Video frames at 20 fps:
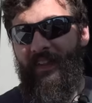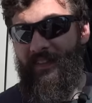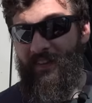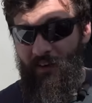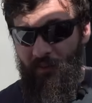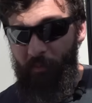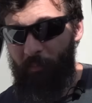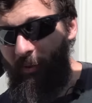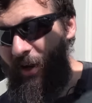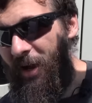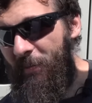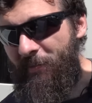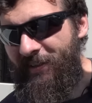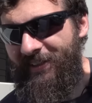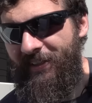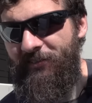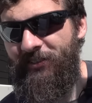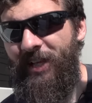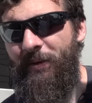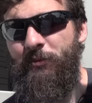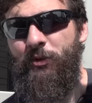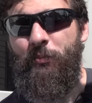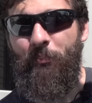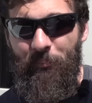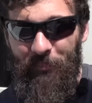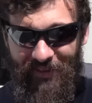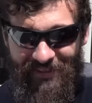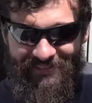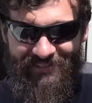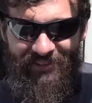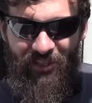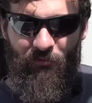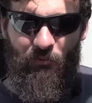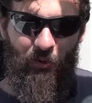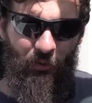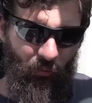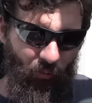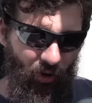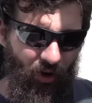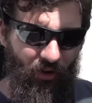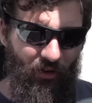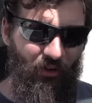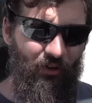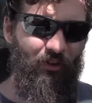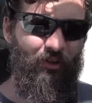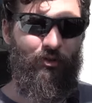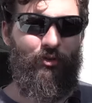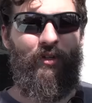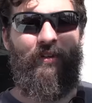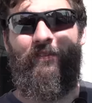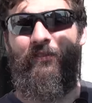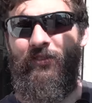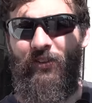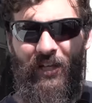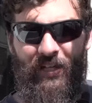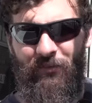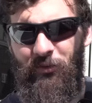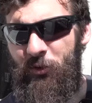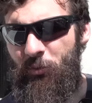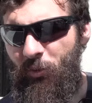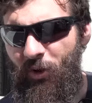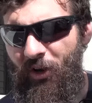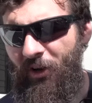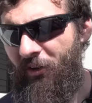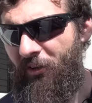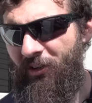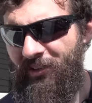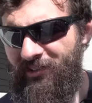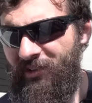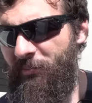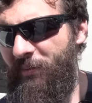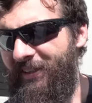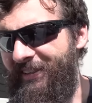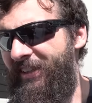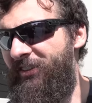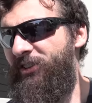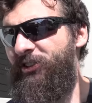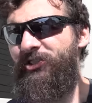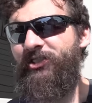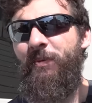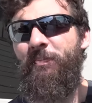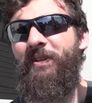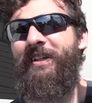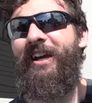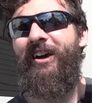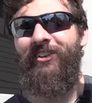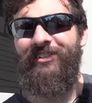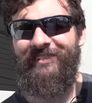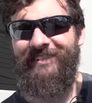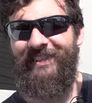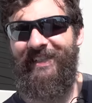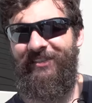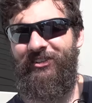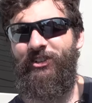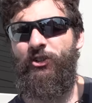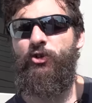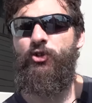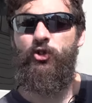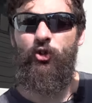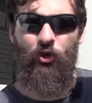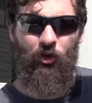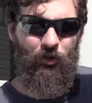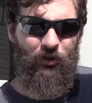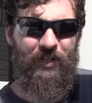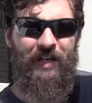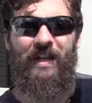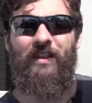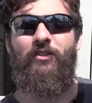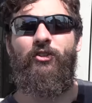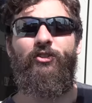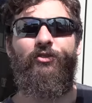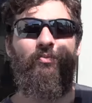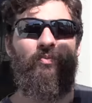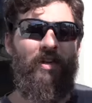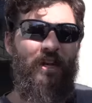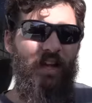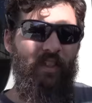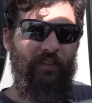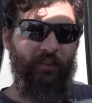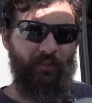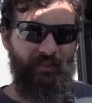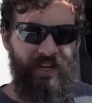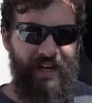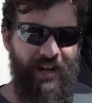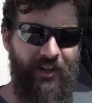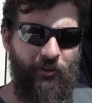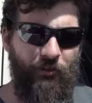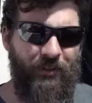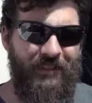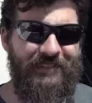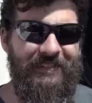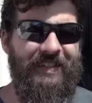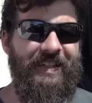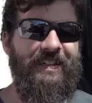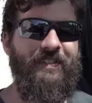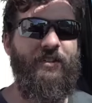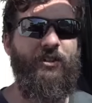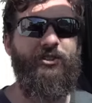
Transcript: The other problem is every time you mix up with water or drink flavored water or something like that, there's something else in it. There's sugar in it. There's there's calories in it.